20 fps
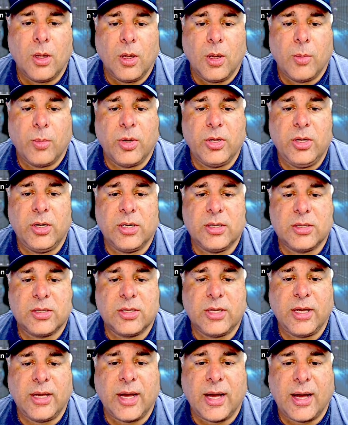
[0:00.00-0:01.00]
But you can
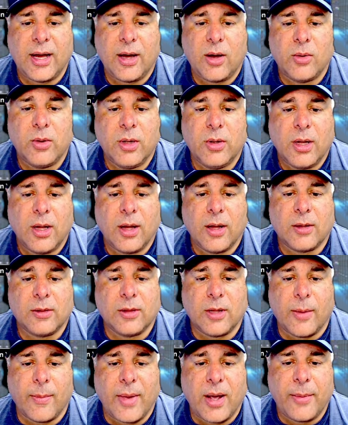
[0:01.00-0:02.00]
see how
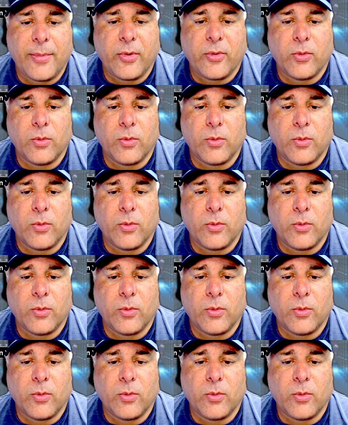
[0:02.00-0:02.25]
my